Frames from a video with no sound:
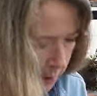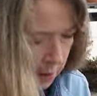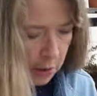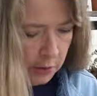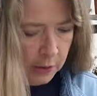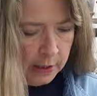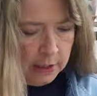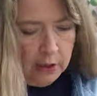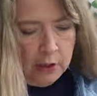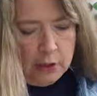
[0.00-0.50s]

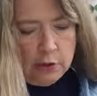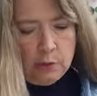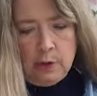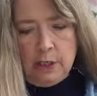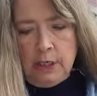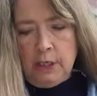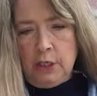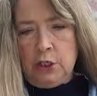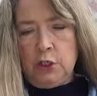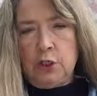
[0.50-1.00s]
So here's one
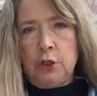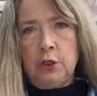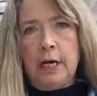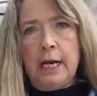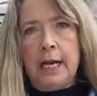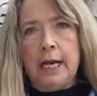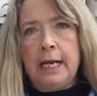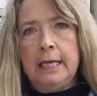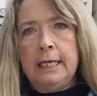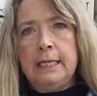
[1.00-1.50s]
of the
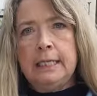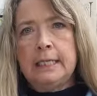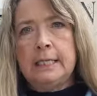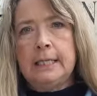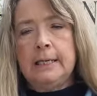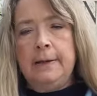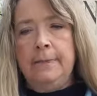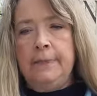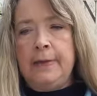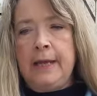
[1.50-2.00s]

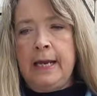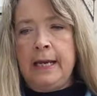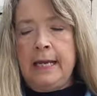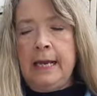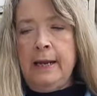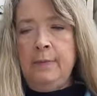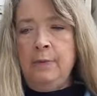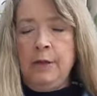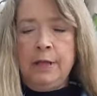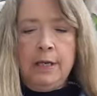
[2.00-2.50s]
trays that
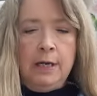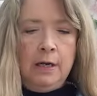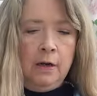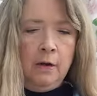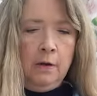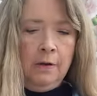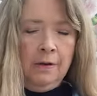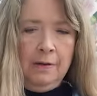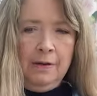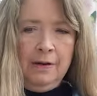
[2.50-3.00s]
came with it
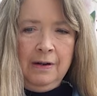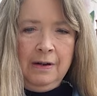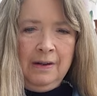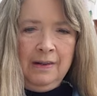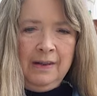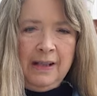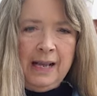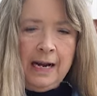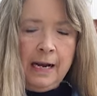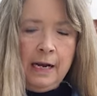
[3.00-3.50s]
uh,
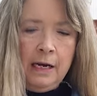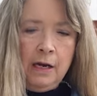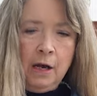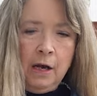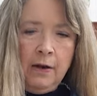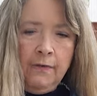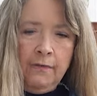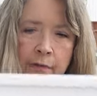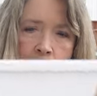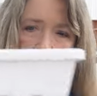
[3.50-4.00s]
that I
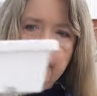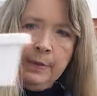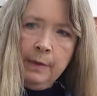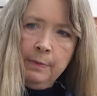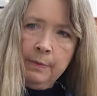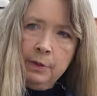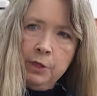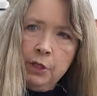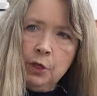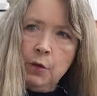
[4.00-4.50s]
got from
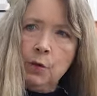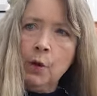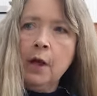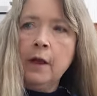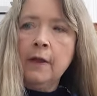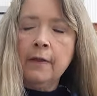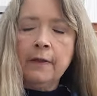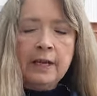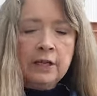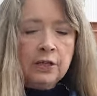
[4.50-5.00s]
them too.
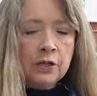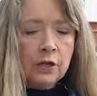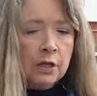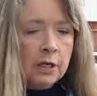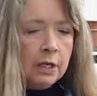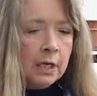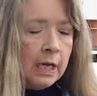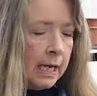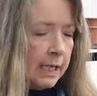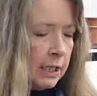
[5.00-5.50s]
These are
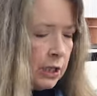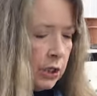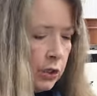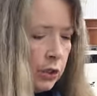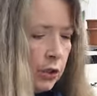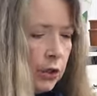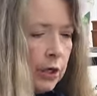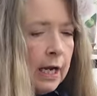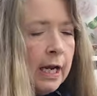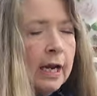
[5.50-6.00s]
nice
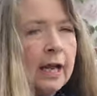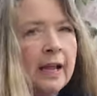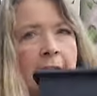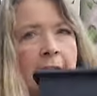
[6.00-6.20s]
sturdy.